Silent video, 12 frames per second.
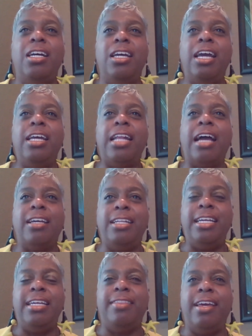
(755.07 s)
and I could
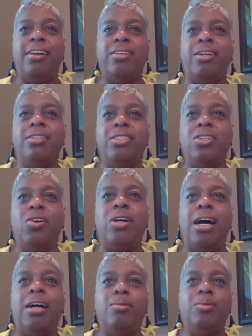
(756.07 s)
eat there. So
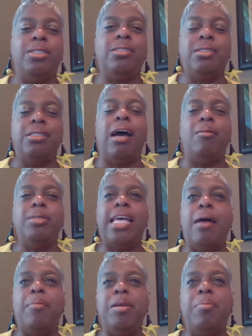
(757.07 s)
I was
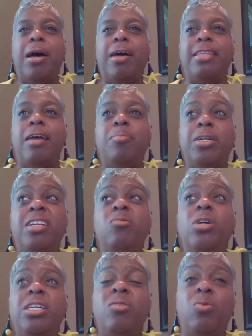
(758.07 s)
happy about that, but
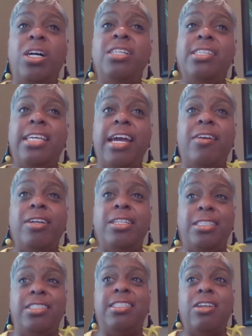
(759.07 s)
it was scary to
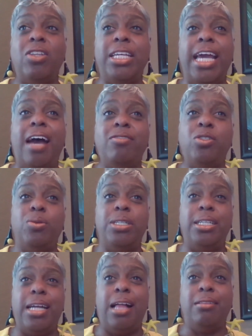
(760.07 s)
just only have
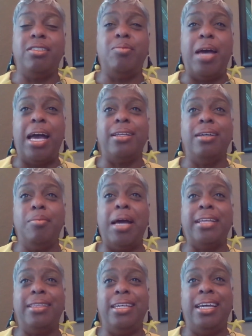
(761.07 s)
$20 back
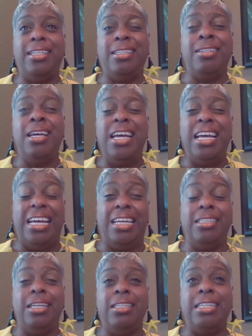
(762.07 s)
then
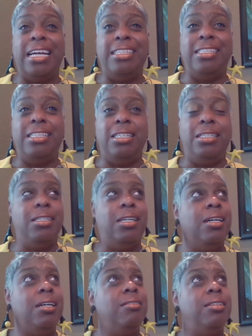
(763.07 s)
in
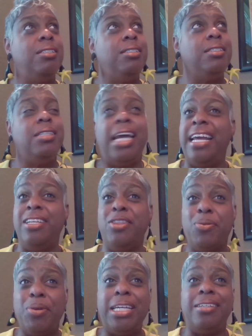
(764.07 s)

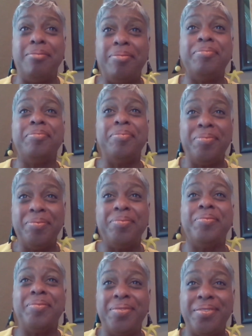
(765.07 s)
1983.
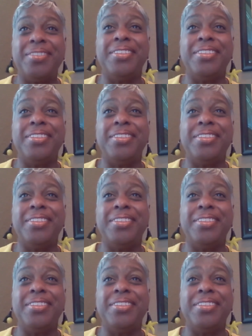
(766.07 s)
Wow.